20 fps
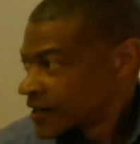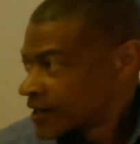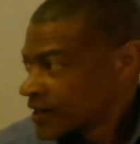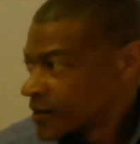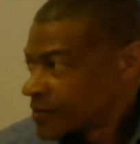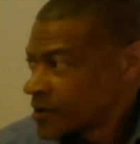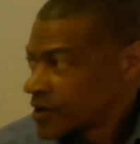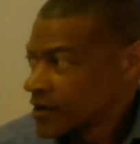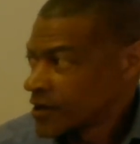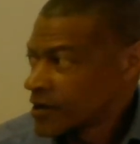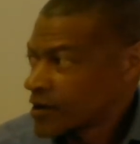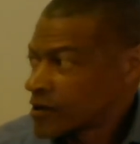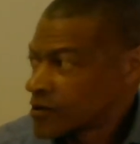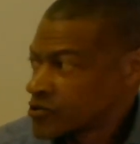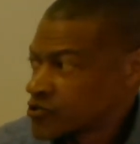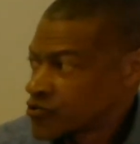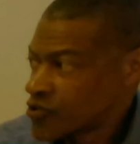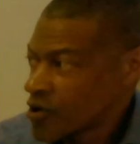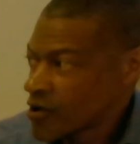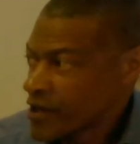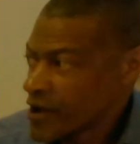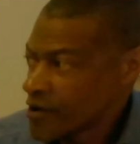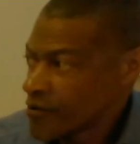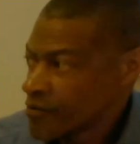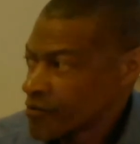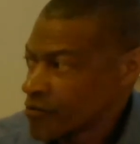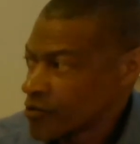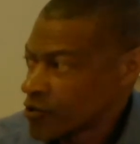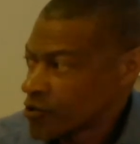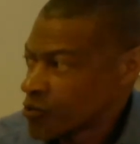Let me draw
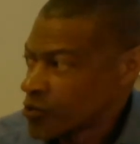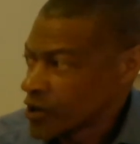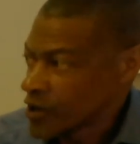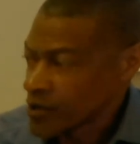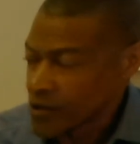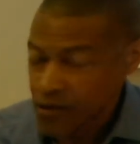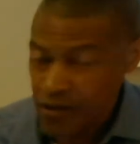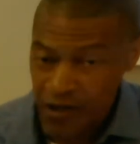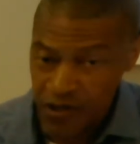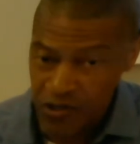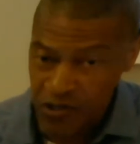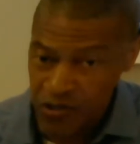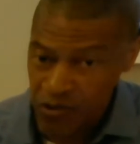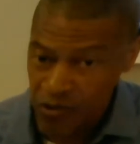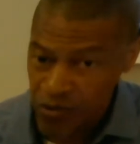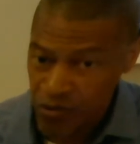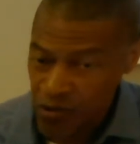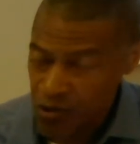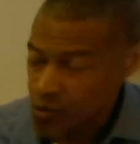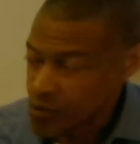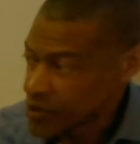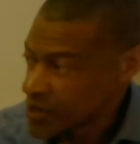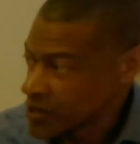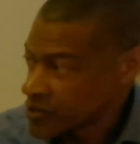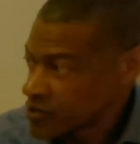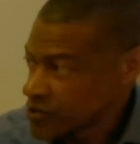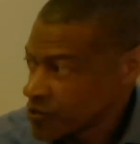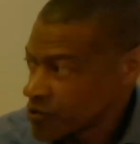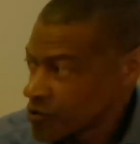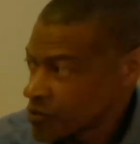that real quick in case you don't know what
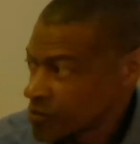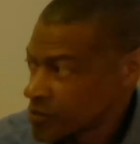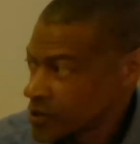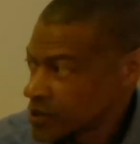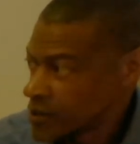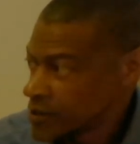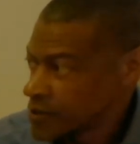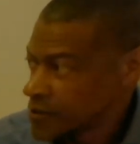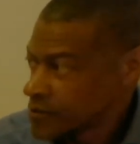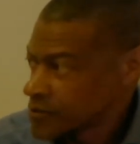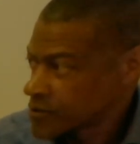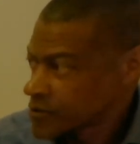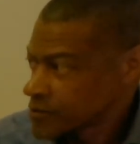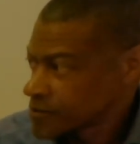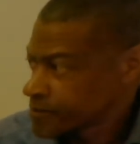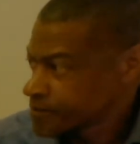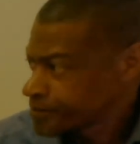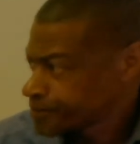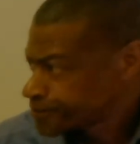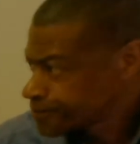that term means.